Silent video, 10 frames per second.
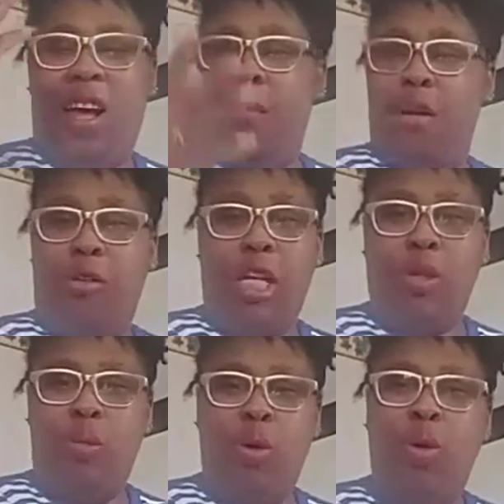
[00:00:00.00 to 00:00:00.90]
I'm in a
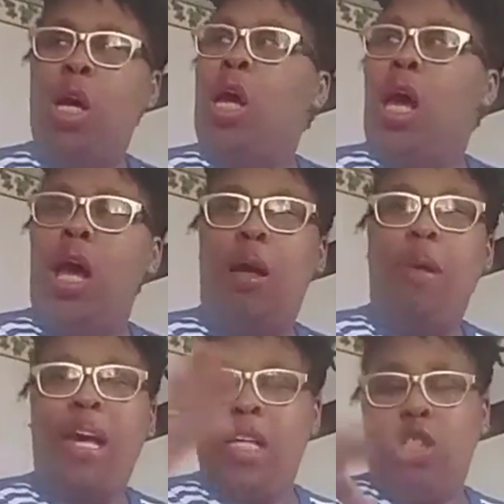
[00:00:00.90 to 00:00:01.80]
crazy mood.
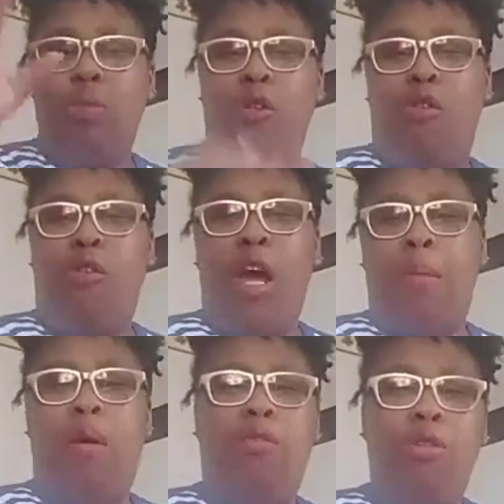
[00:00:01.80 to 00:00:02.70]
I had to move
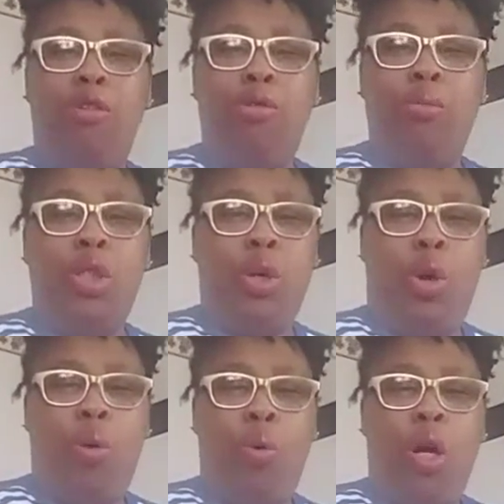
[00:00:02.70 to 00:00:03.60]
around my room,
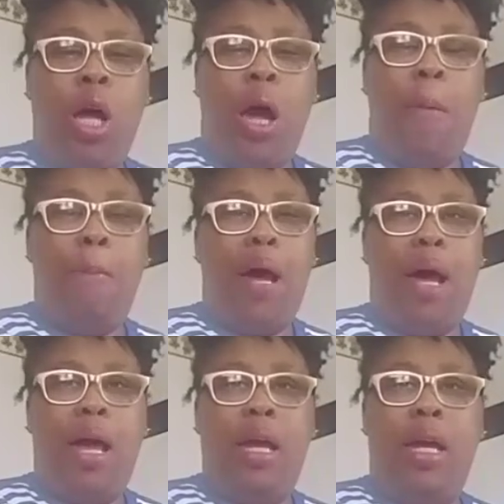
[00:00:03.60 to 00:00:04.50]
so
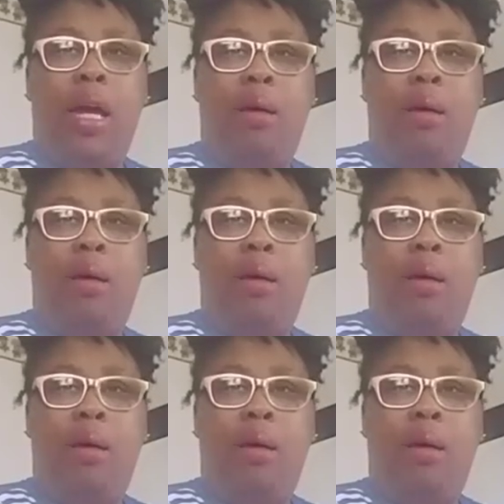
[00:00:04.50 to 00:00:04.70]
my